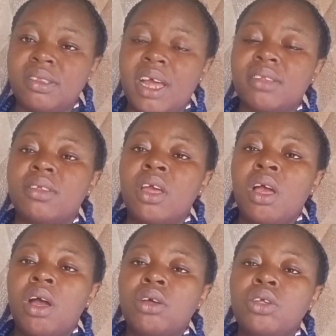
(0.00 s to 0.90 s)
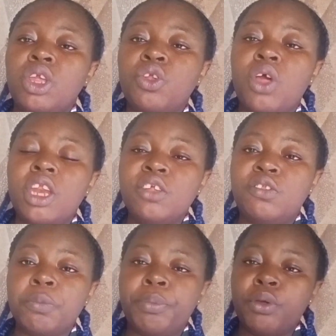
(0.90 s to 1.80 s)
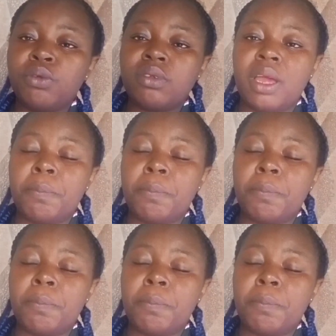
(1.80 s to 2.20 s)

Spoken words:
that you don't need to build a